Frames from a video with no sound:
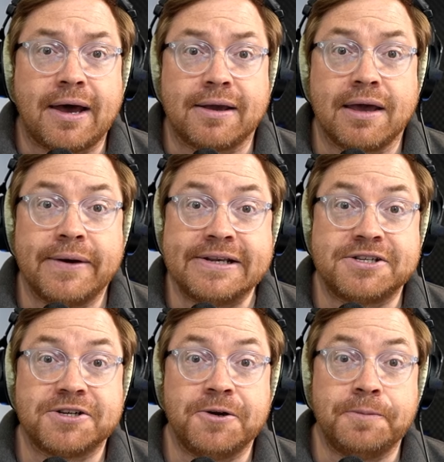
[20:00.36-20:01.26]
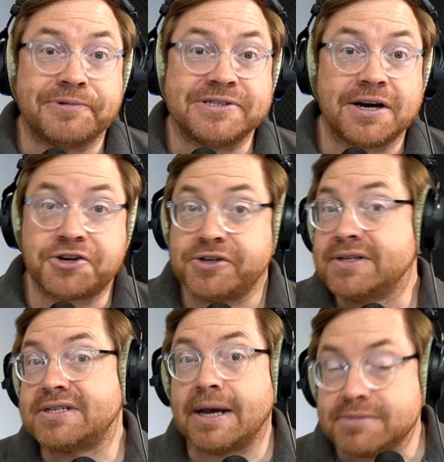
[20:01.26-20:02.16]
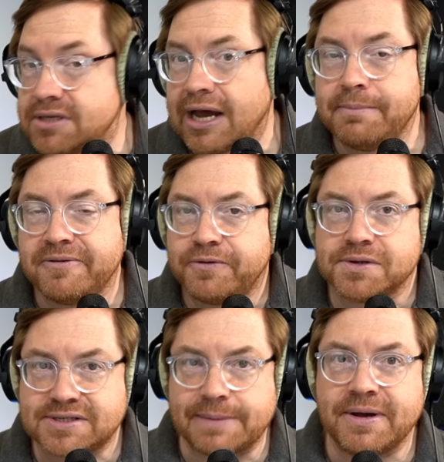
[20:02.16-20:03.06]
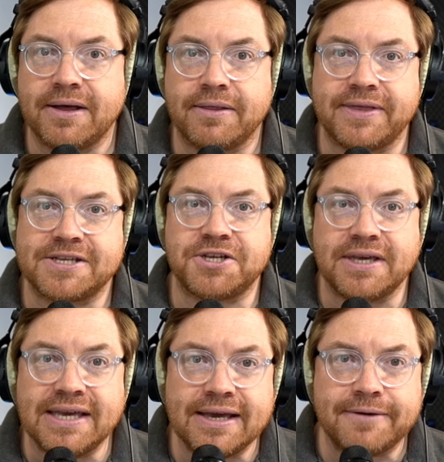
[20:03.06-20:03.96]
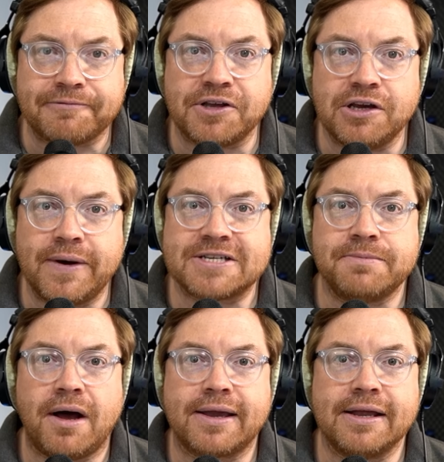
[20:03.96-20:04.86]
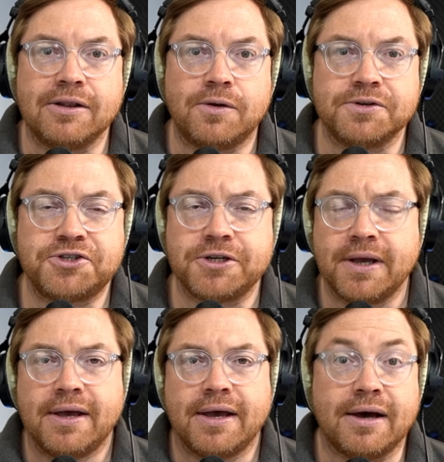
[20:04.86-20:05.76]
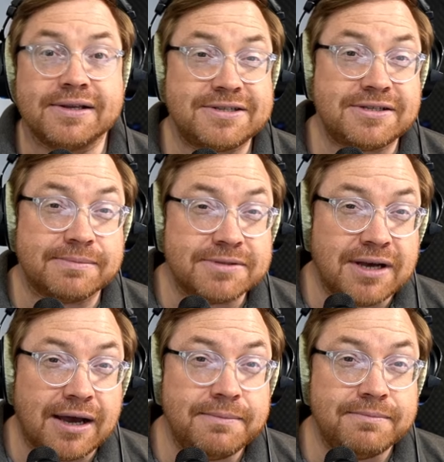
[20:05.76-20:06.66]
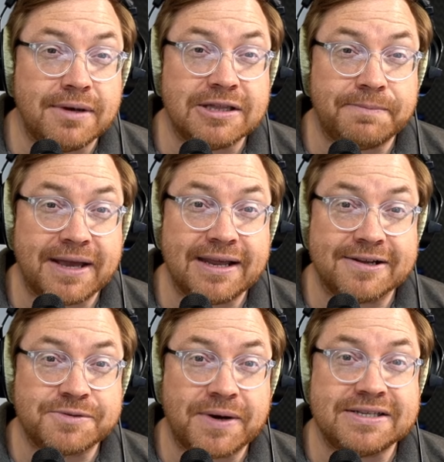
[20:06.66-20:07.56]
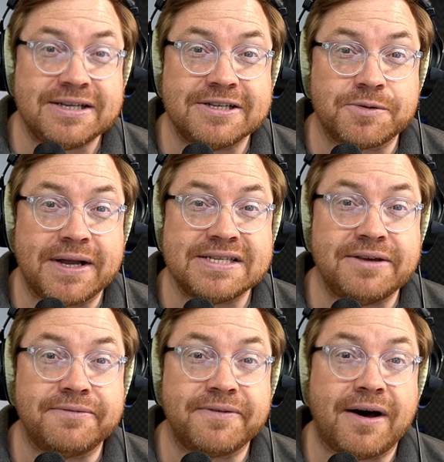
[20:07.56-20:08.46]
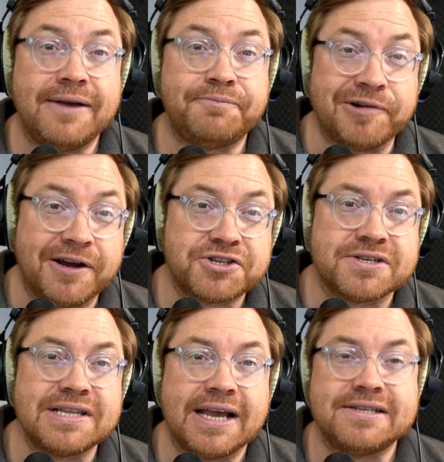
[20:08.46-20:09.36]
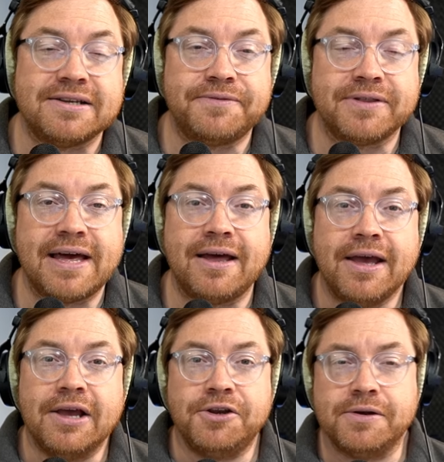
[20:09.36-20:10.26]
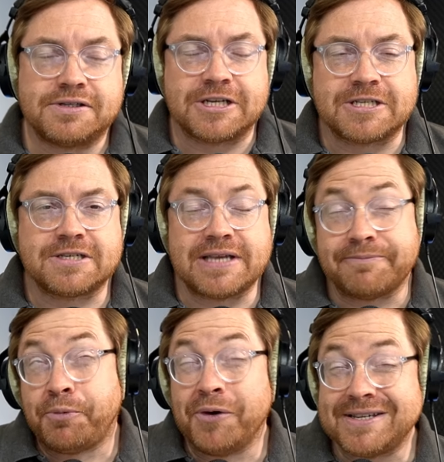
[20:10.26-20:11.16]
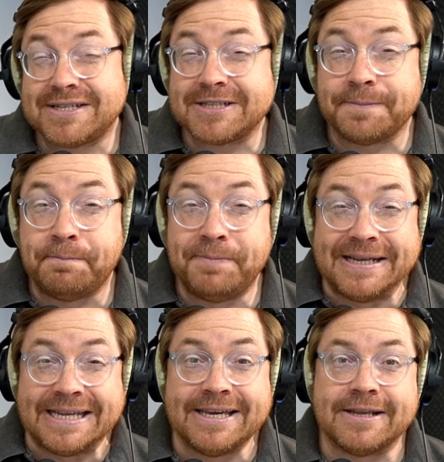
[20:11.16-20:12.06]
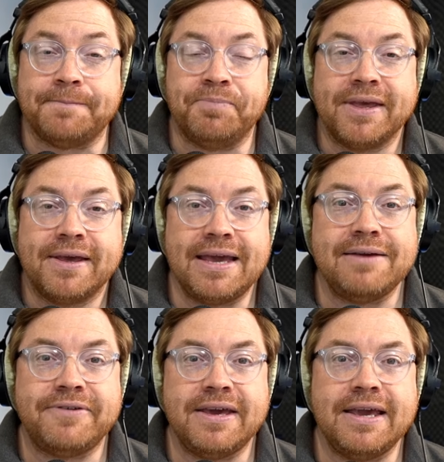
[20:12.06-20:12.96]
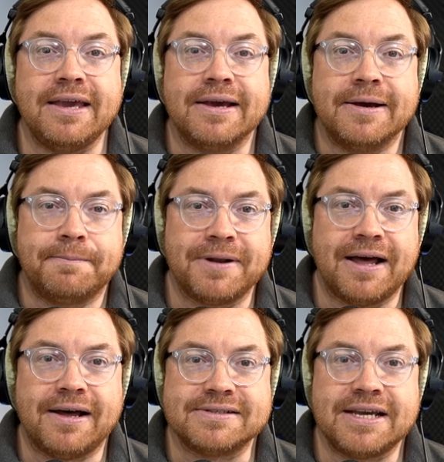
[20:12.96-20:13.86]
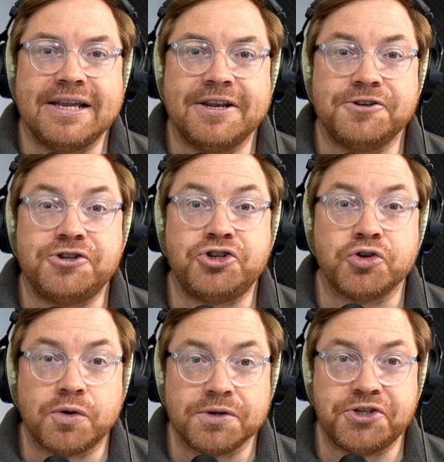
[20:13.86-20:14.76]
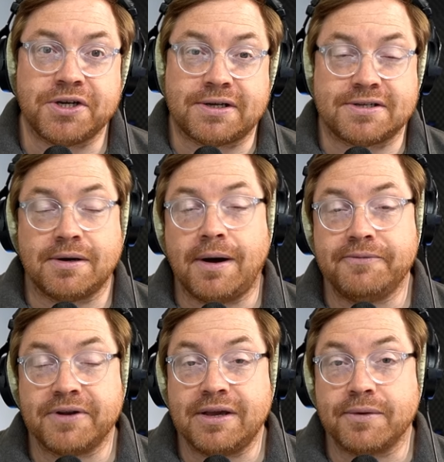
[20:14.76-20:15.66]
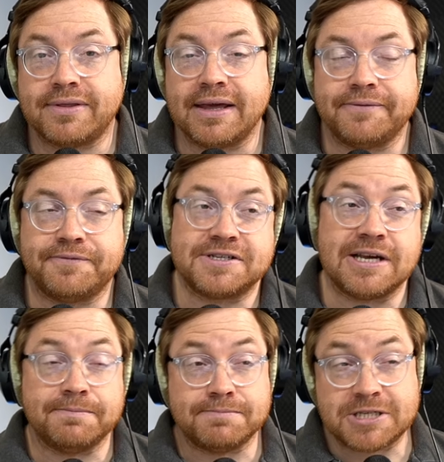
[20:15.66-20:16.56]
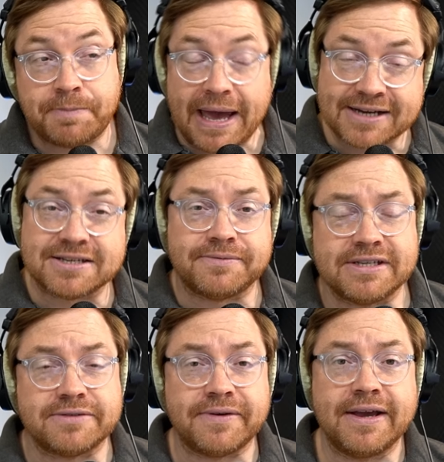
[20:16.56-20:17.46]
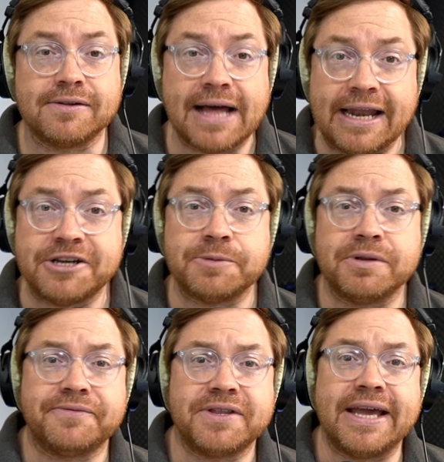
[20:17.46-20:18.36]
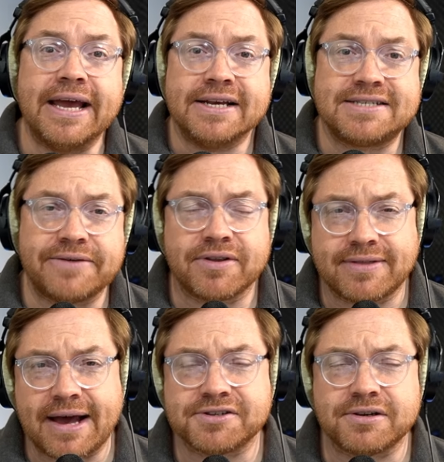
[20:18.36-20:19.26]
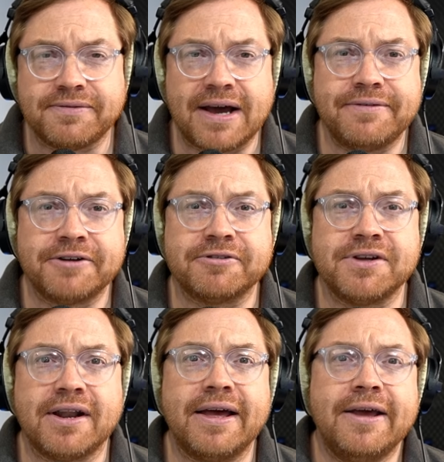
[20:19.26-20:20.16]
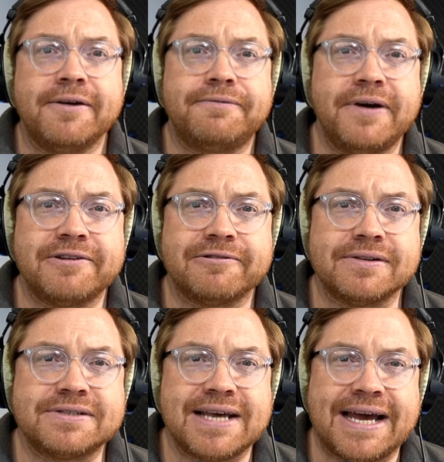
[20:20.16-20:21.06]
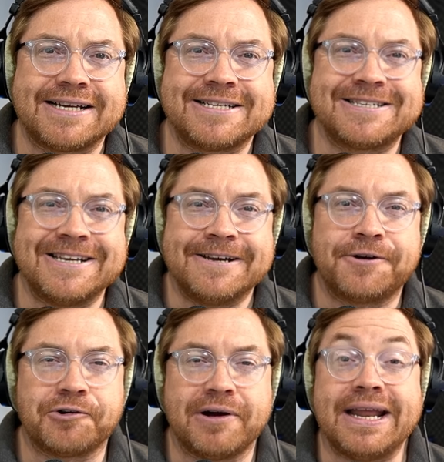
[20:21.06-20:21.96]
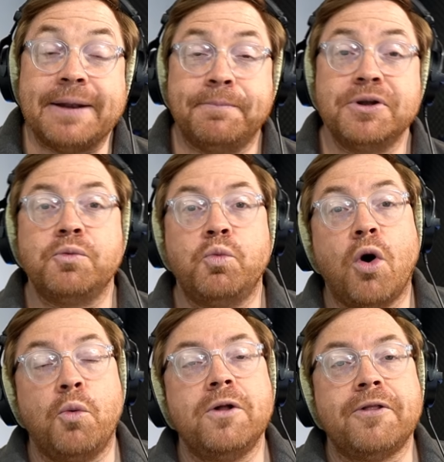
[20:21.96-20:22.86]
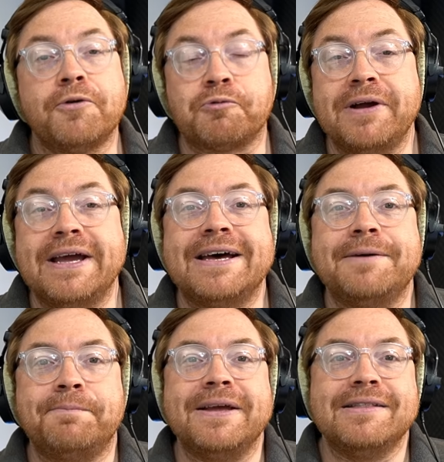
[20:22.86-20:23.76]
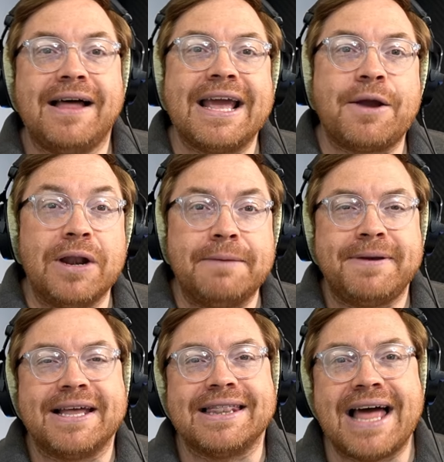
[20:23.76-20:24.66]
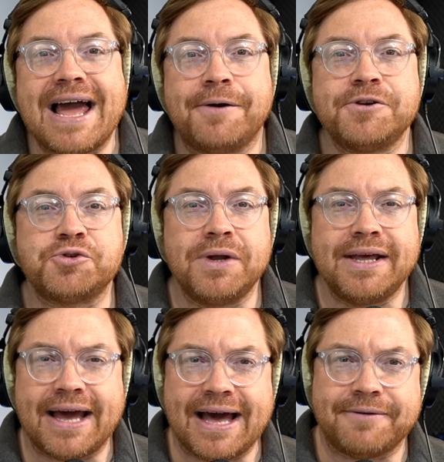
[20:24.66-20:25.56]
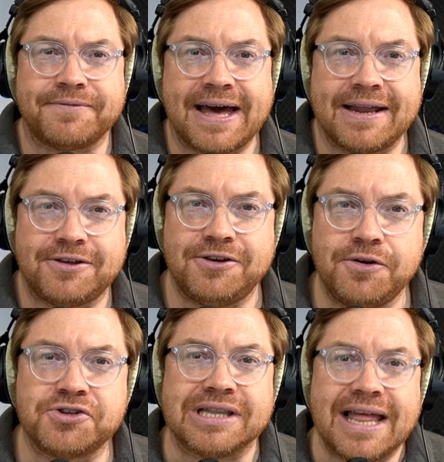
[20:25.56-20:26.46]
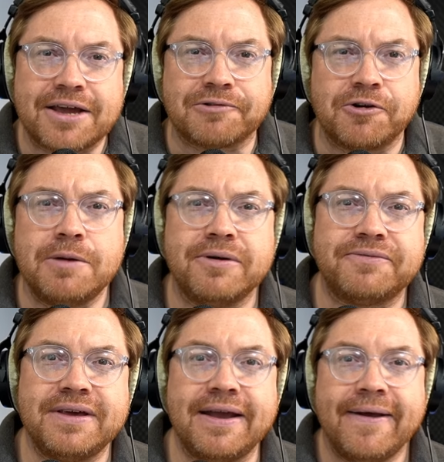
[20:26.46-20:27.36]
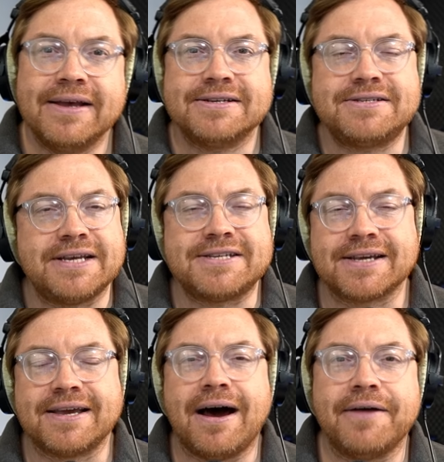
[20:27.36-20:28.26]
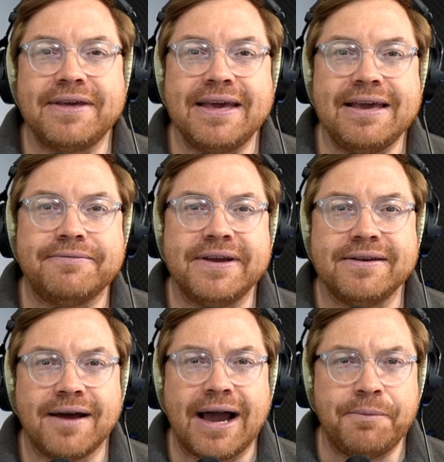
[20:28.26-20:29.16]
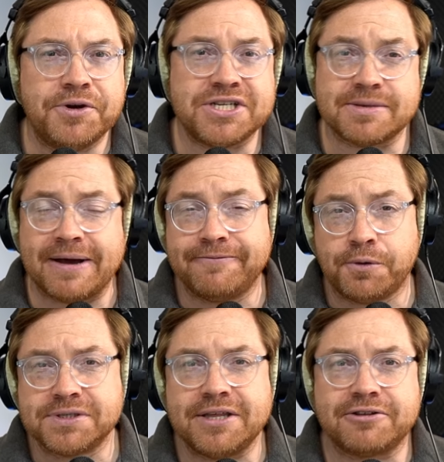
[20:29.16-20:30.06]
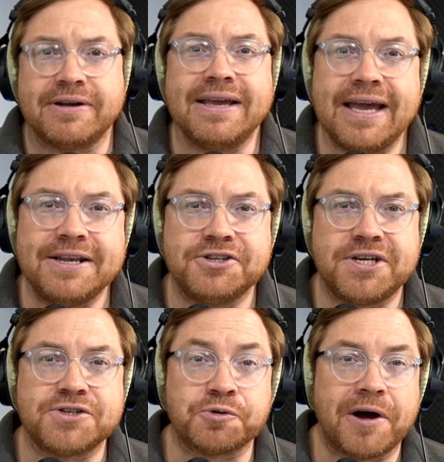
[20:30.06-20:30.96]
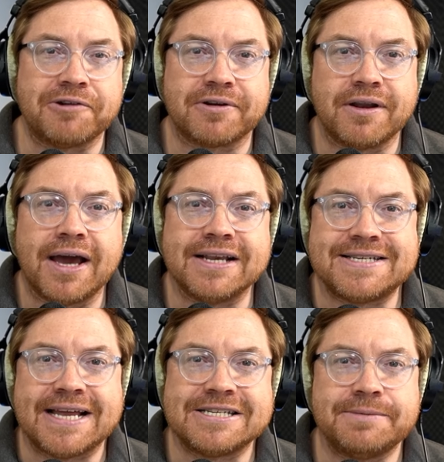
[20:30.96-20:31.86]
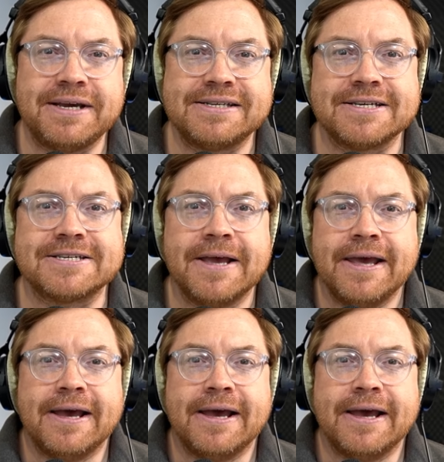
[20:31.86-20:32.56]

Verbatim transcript: go into production sometime before summer this year for a US market launch sometime at the beginning of 2025. Production slated for their new 7.6 billion EV plant in Georgia. So hopefully you would think for some specs of this vehicle eligible for the $7,500 federal tax credit. But what will the rear be like? Will it be a lounge? Will it have that huge legroom of the sister car, the EV9, which is about 43 inches or 109 centimeters?